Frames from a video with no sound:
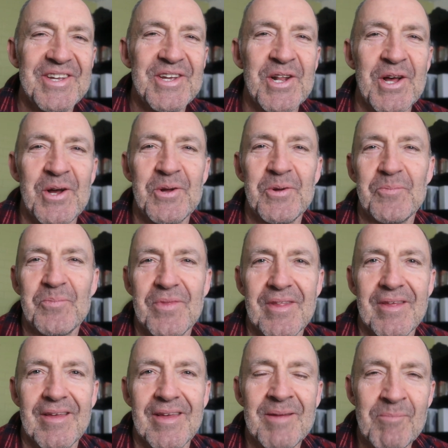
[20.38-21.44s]
You know,
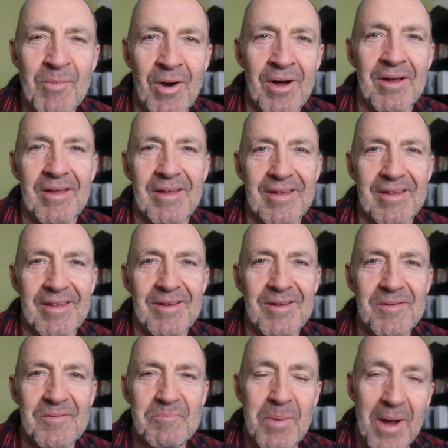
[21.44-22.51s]
in my
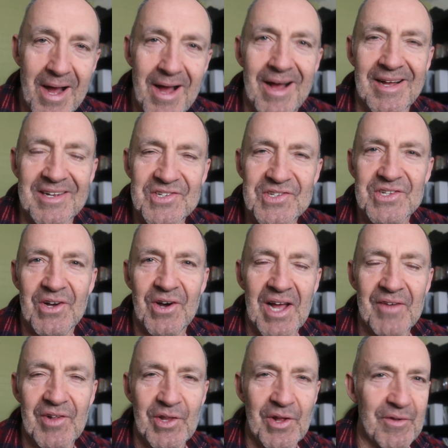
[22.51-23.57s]
past, I
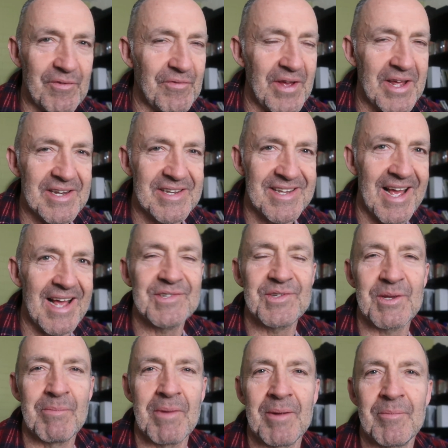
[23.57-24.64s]
have a lot of
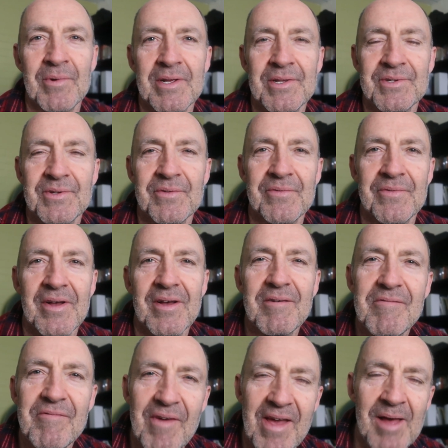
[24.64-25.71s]
fantastic memories of
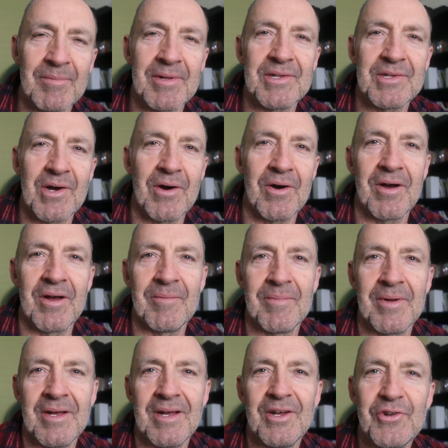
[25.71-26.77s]
family
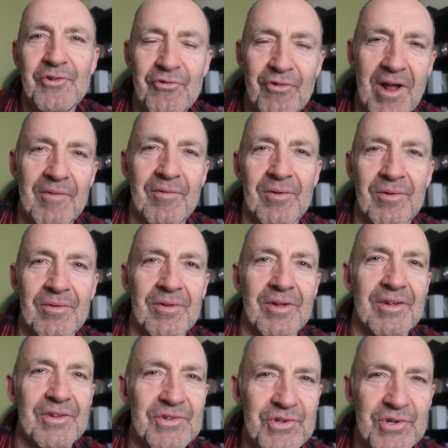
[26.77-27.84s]
time, travel,
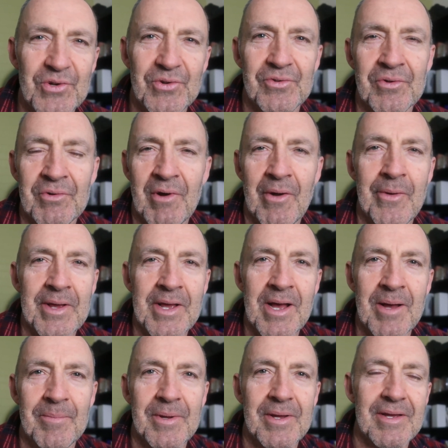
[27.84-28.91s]
children growing
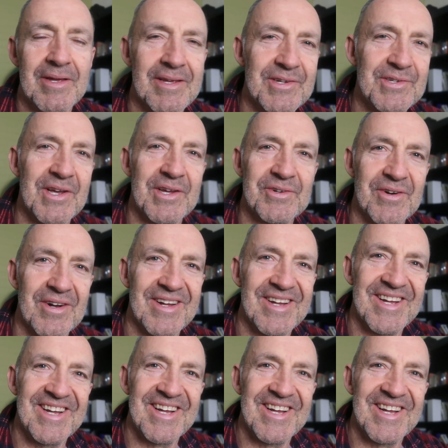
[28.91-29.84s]
up, et cetera.